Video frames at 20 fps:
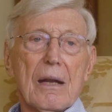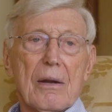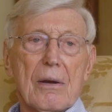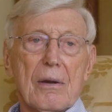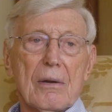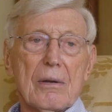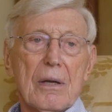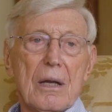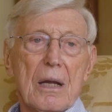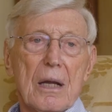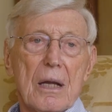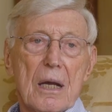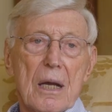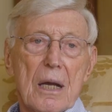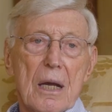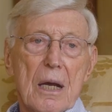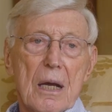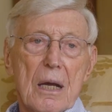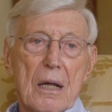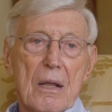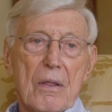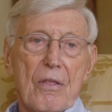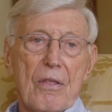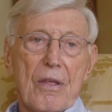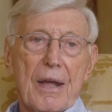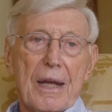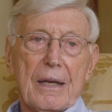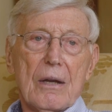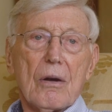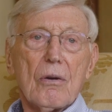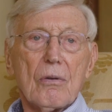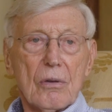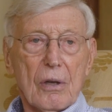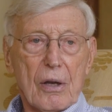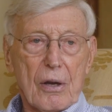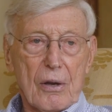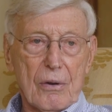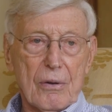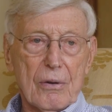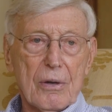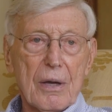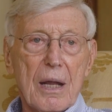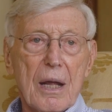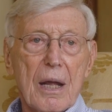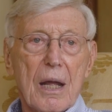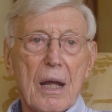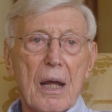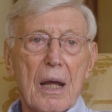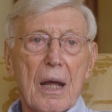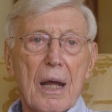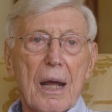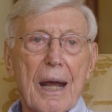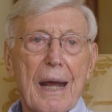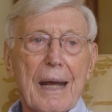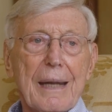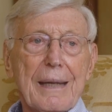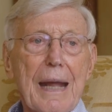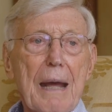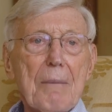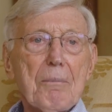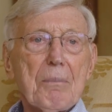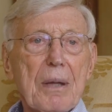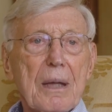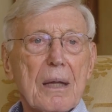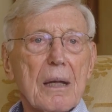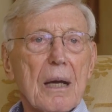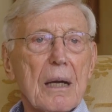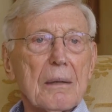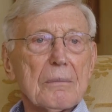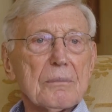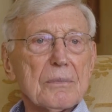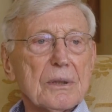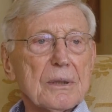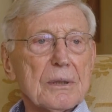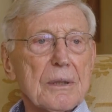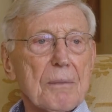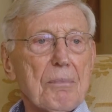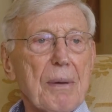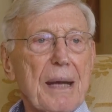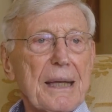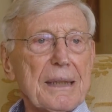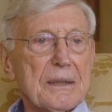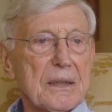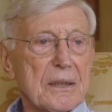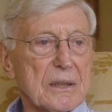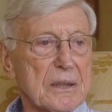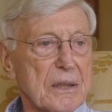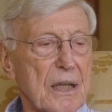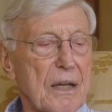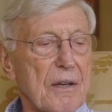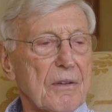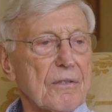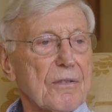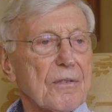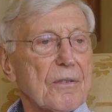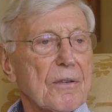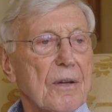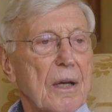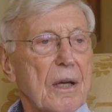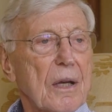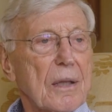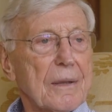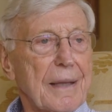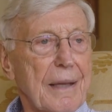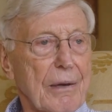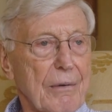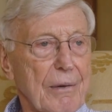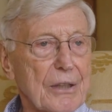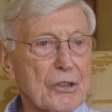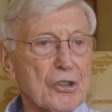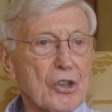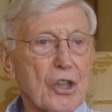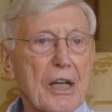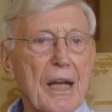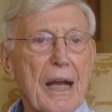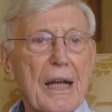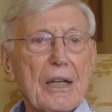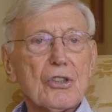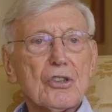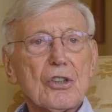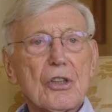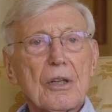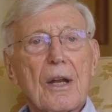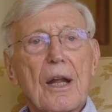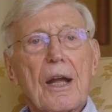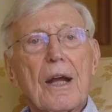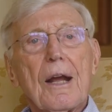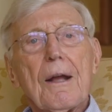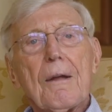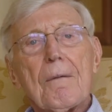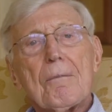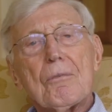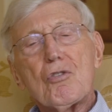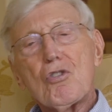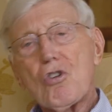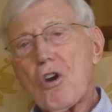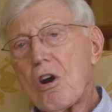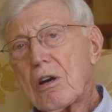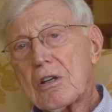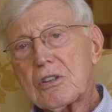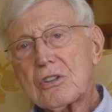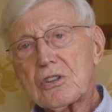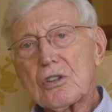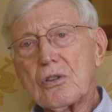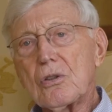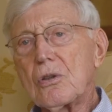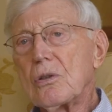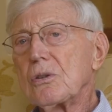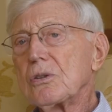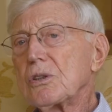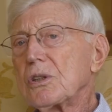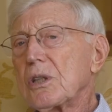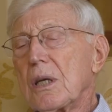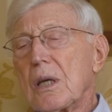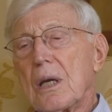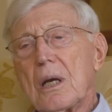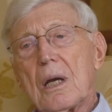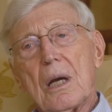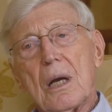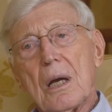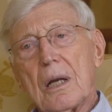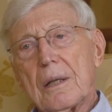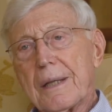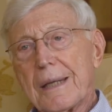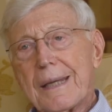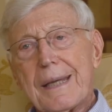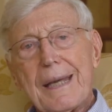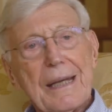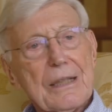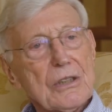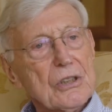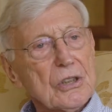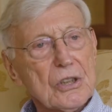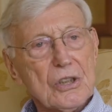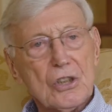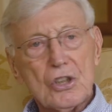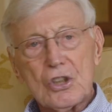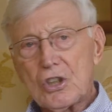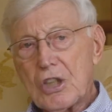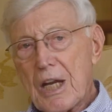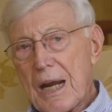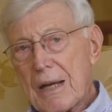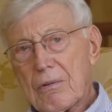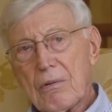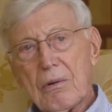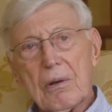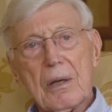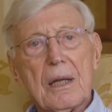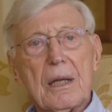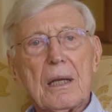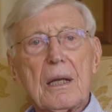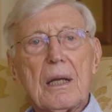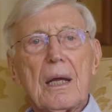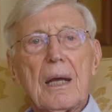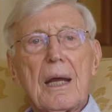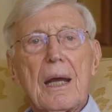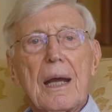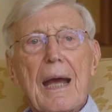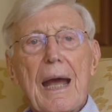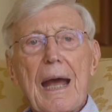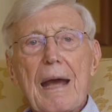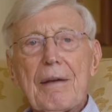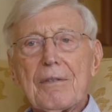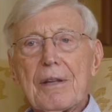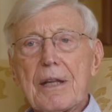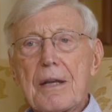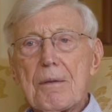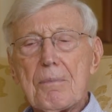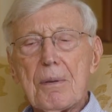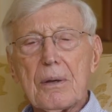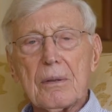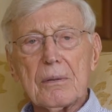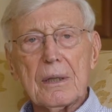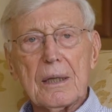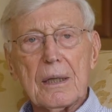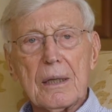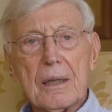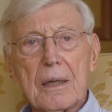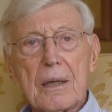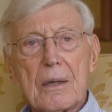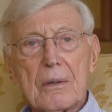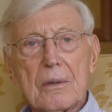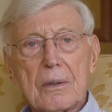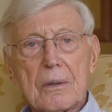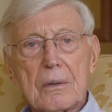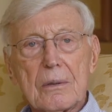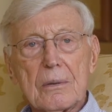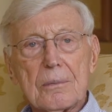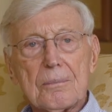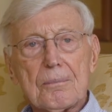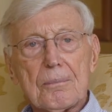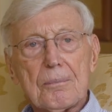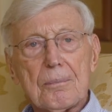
learn, they don't learn, and that becomes the basis of their education. Charter schools, the kids generally have the ability to go to